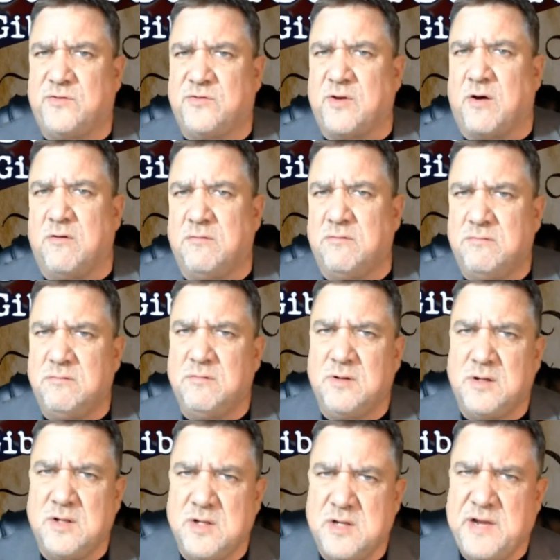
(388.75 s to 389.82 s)
So
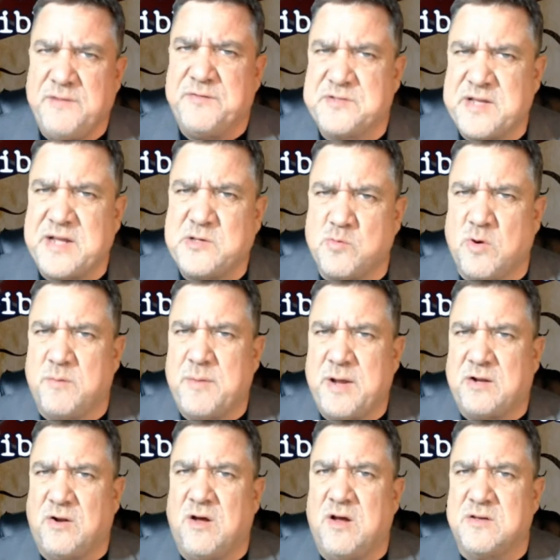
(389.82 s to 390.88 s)
if the states want to
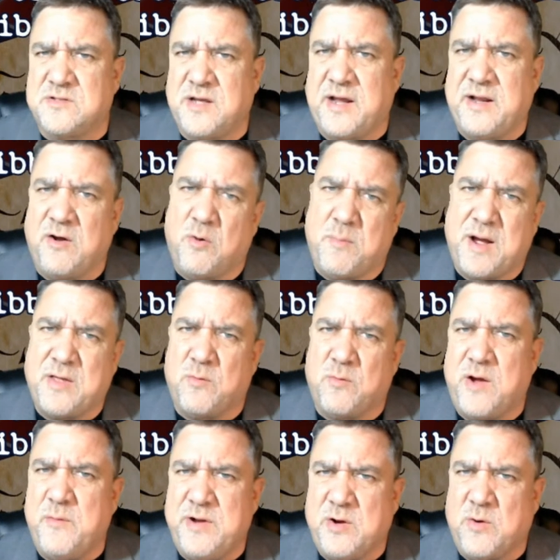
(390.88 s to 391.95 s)
make laws saying, oh, by the way,
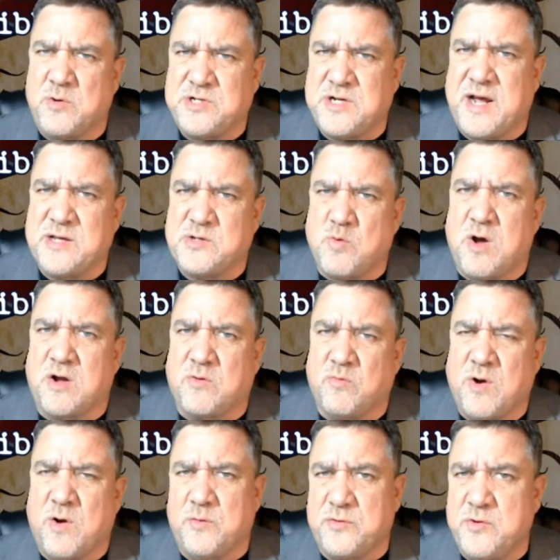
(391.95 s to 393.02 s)
we don't want you guys walking
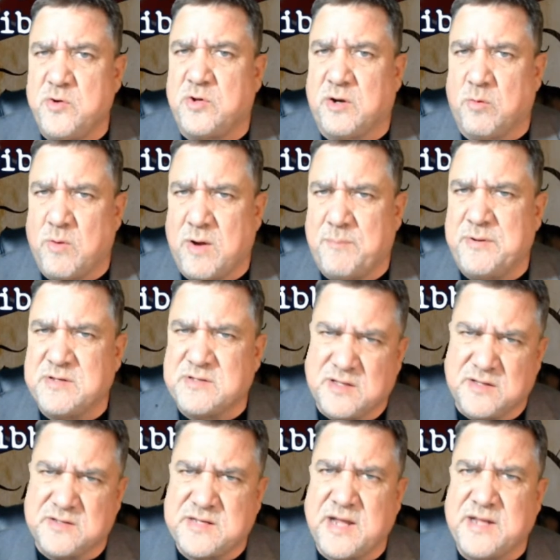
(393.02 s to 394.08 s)
around with nuclear weapons, then
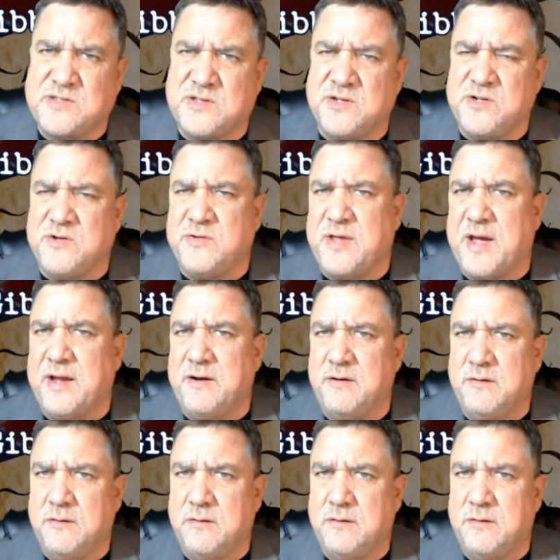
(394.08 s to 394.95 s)
the states can do that.